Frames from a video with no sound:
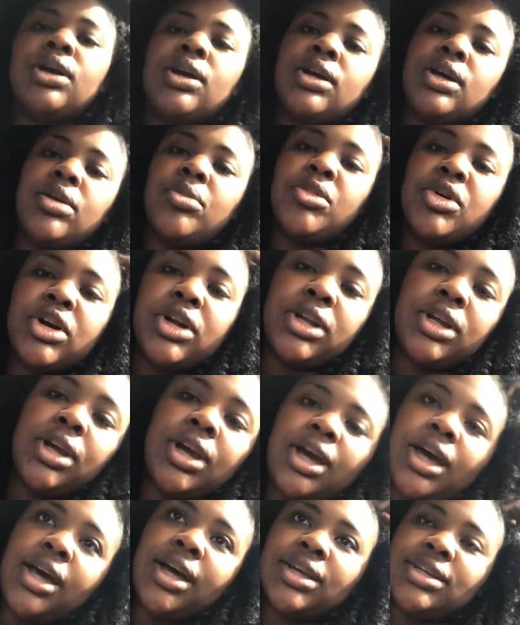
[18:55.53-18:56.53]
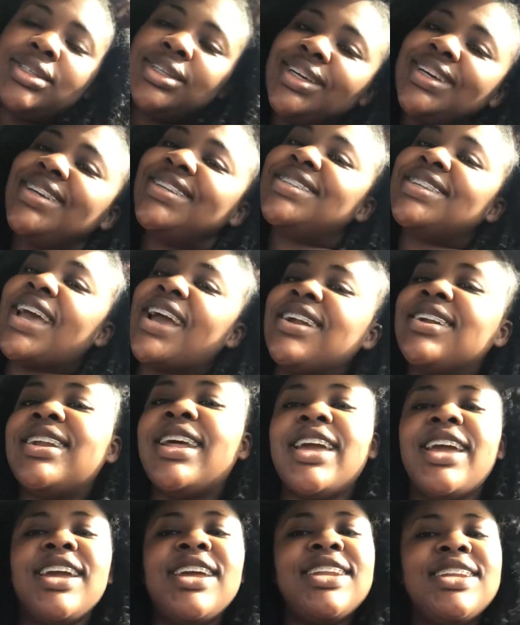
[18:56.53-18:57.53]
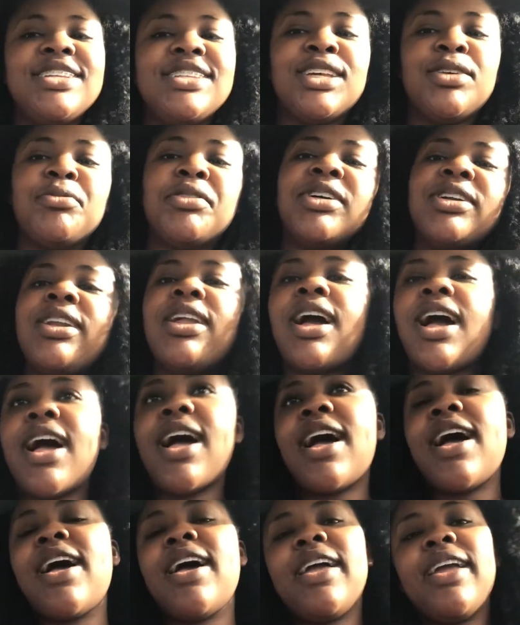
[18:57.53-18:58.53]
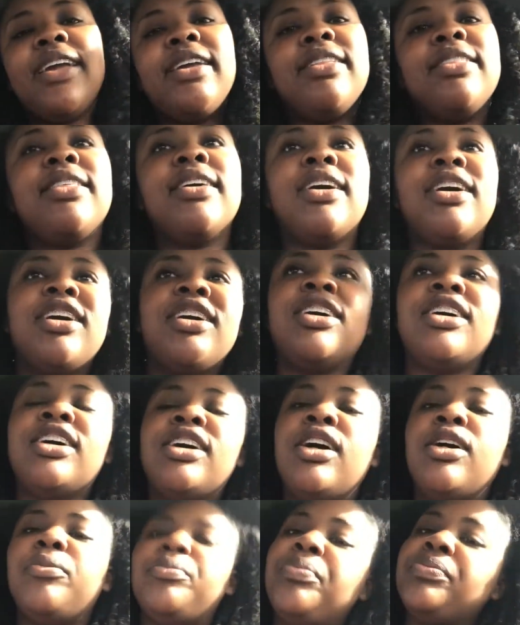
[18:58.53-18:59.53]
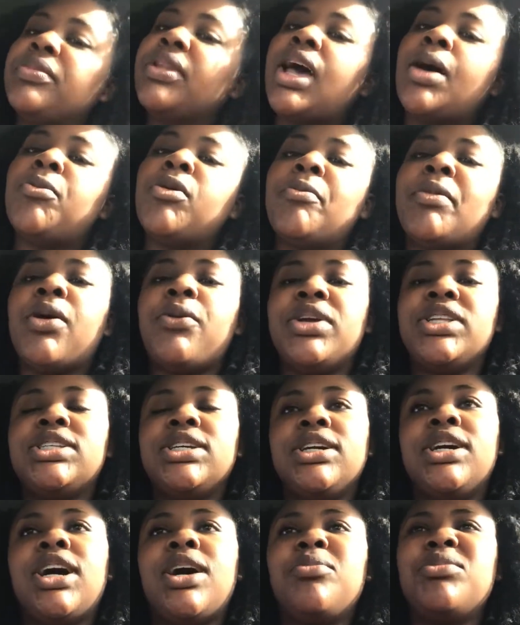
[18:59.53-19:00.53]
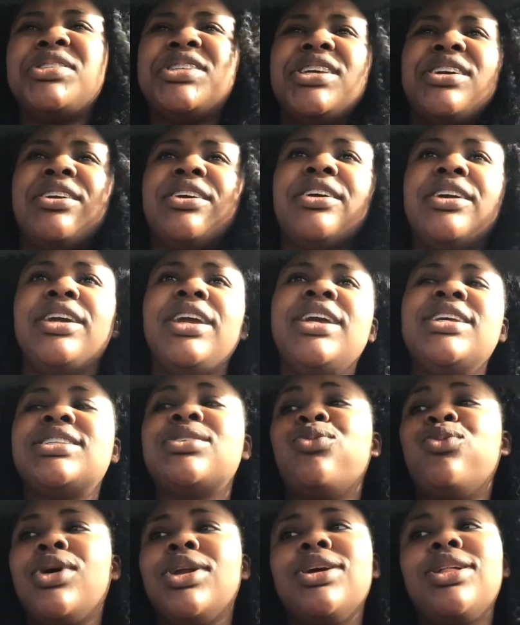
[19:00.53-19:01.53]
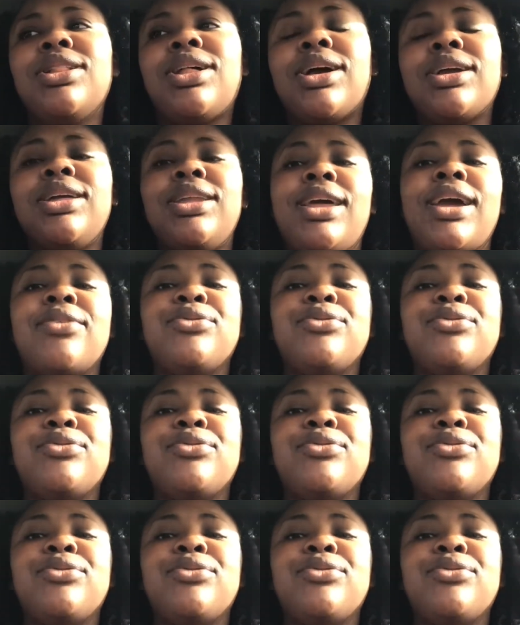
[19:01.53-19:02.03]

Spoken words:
Good morning, guys. It's Saturday, December 9th. I'm on my way to the commissary. It's 1 o'clock in the